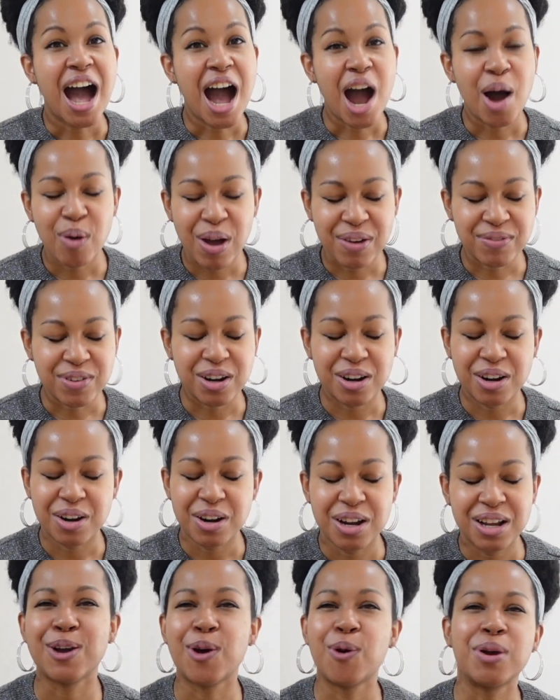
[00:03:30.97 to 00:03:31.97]

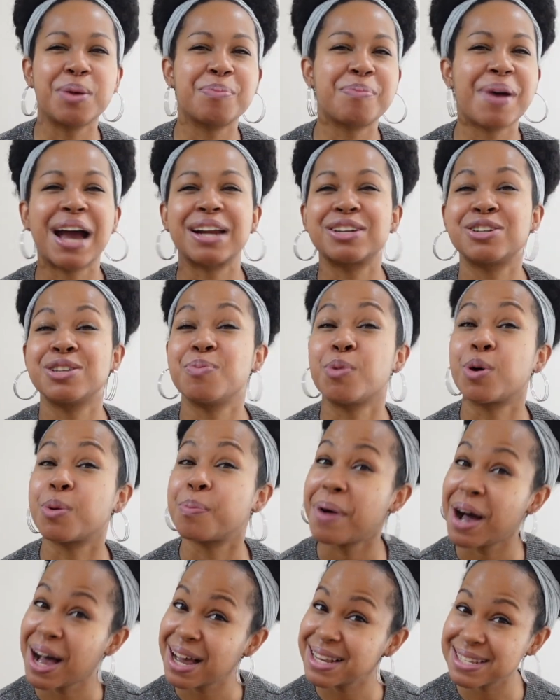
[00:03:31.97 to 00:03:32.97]
However, going back to the more
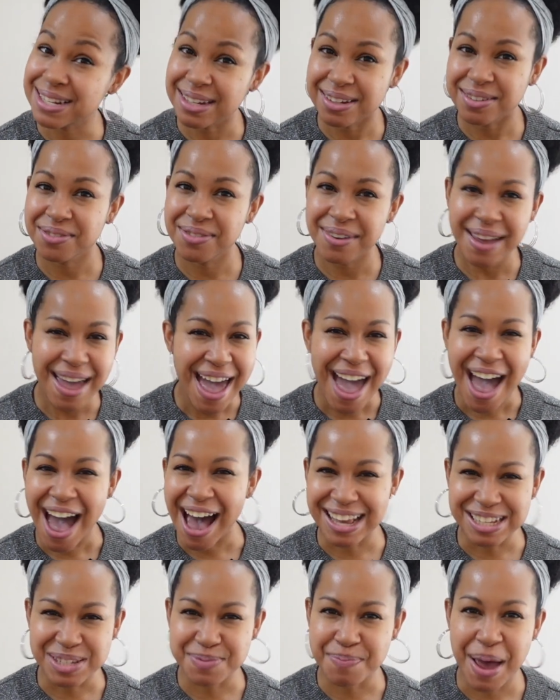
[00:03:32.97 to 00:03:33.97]
positive
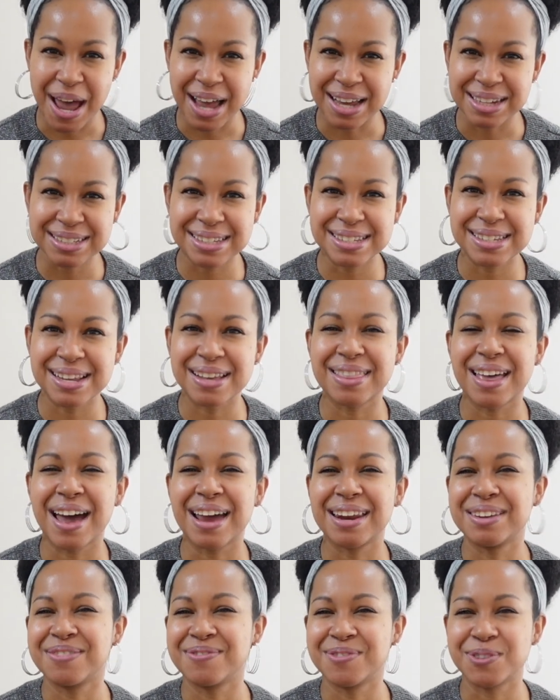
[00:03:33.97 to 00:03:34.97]
aspects
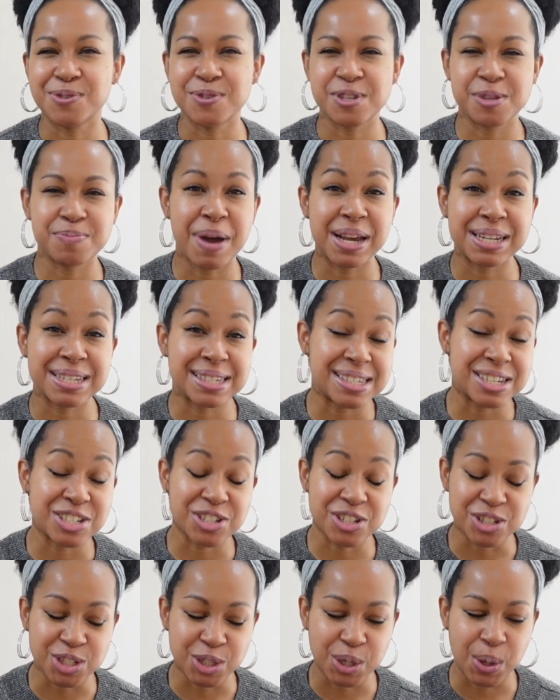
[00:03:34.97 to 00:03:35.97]
that influenced my
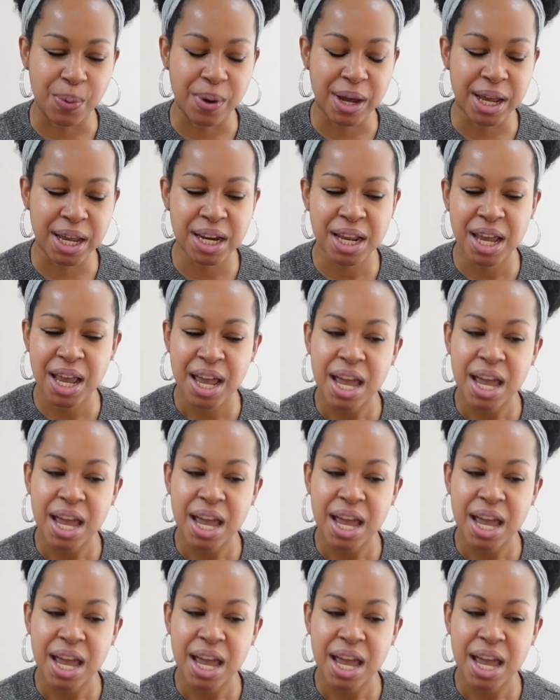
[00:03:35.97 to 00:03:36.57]
decision to quit,